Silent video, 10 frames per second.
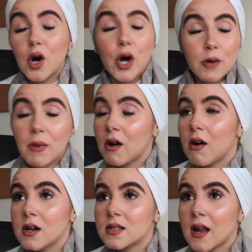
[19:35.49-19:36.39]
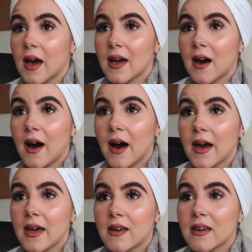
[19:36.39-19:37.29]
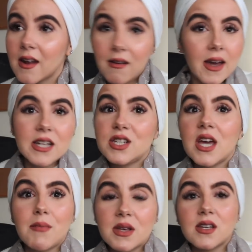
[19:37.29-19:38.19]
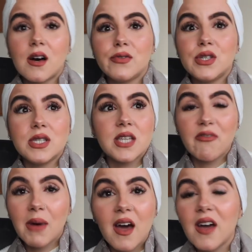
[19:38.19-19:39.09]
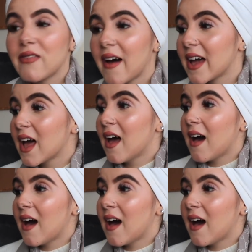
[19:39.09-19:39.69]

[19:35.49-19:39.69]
Oh my God. Like, I cannot entertain myself to save my life. Like,